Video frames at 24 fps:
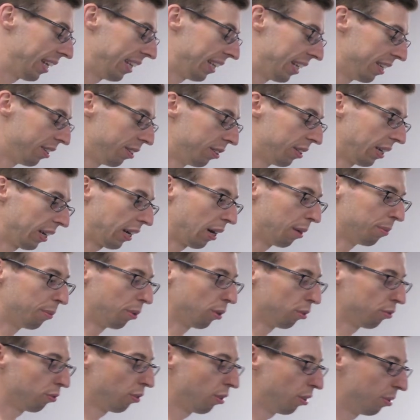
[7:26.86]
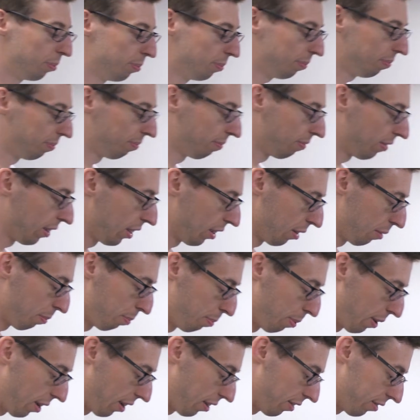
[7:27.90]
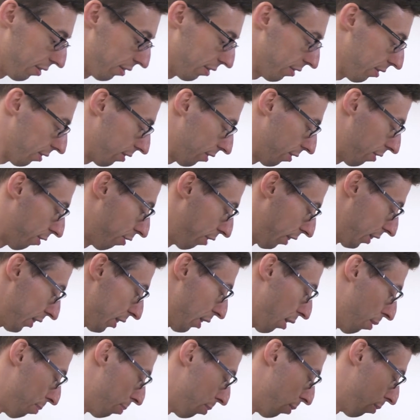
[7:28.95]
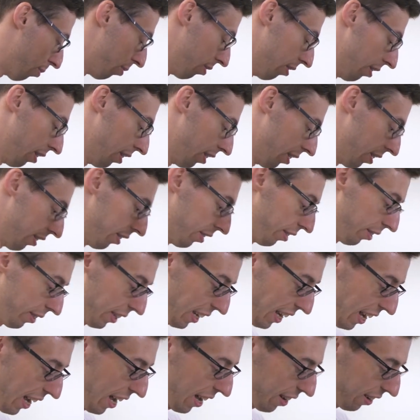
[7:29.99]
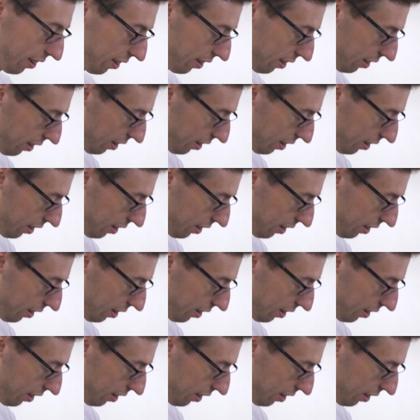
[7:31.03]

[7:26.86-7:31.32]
they do take up more room, but for example, you can